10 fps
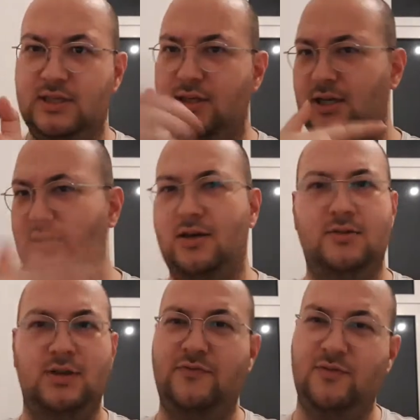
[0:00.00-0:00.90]
side. I
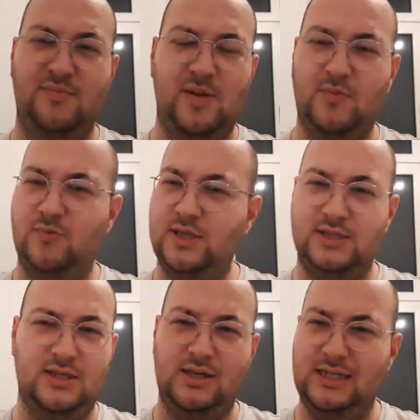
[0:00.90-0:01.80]
can't ever remember
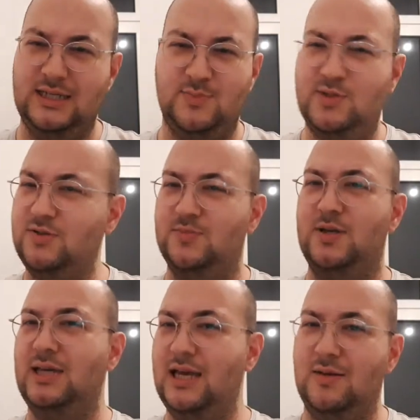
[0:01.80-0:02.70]
which side it is because
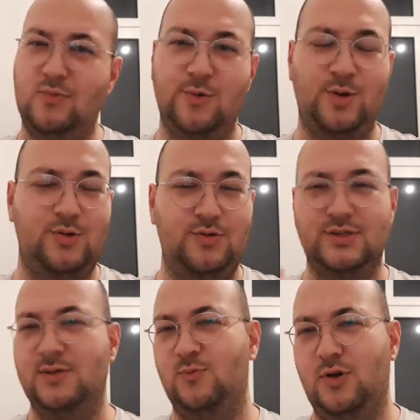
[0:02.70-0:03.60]
my camera
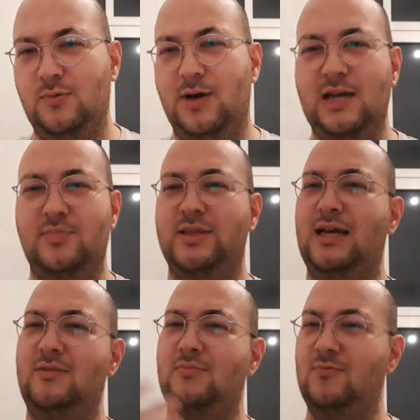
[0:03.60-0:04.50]
records it one way, but
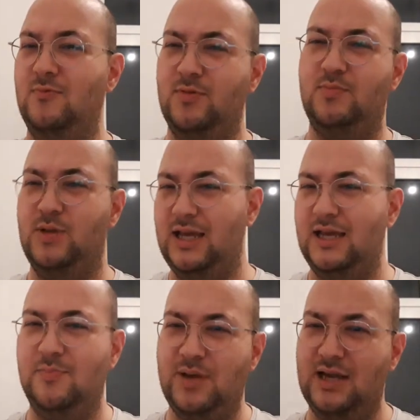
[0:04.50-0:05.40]
then
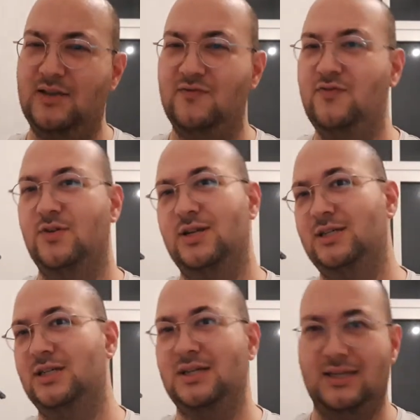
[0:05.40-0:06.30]
playing it back in
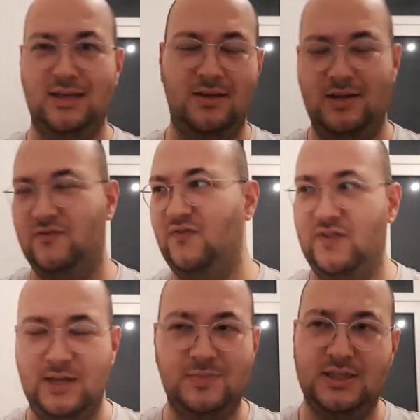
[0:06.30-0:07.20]
footage, it, it
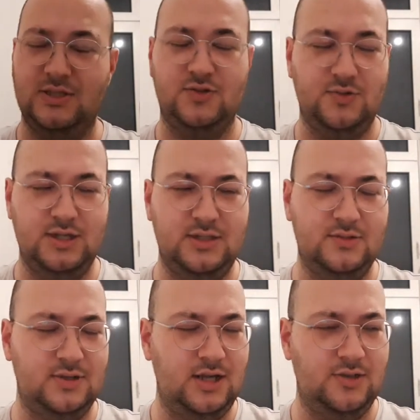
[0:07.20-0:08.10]
flips the screen
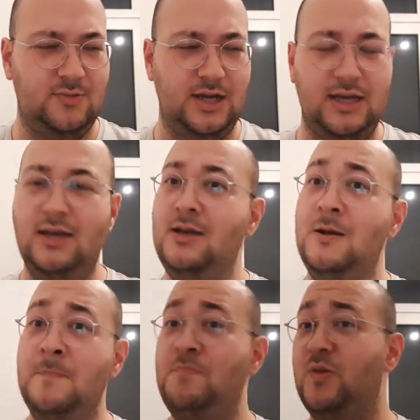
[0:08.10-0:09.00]
to another way.
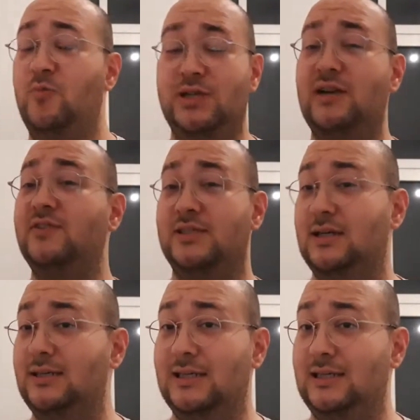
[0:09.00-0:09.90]
Whichever
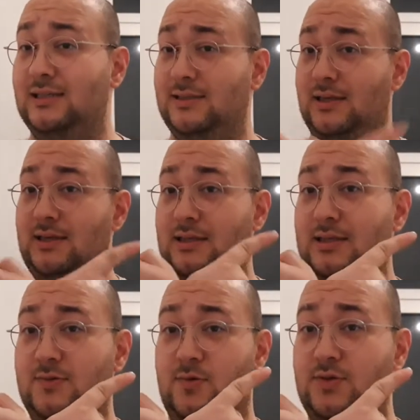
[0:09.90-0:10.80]
side it is,
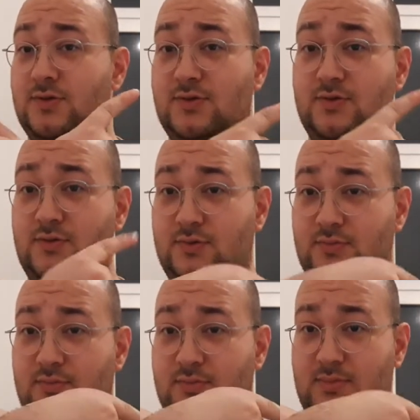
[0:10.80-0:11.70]
these ones or
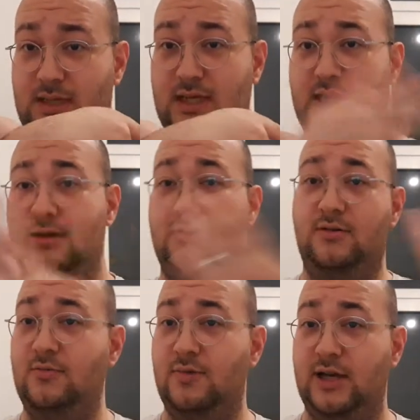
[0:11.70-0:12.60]
here
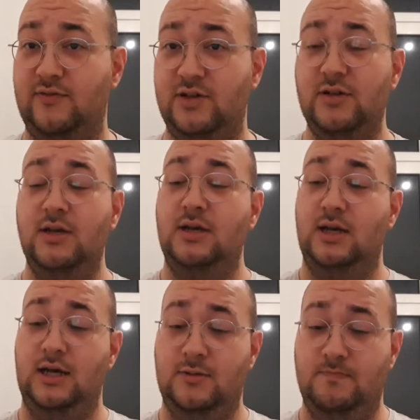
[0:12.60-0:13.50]
or whatever.
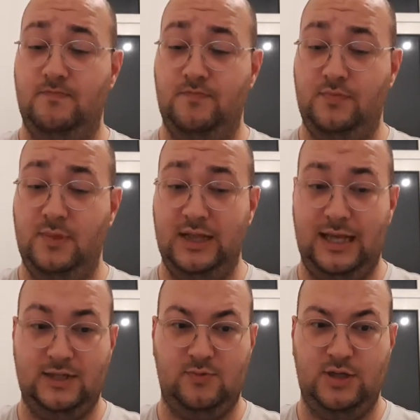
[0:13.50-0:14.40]
Um,
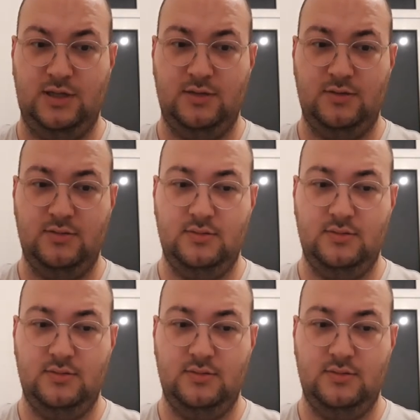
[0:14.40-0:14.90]
last week,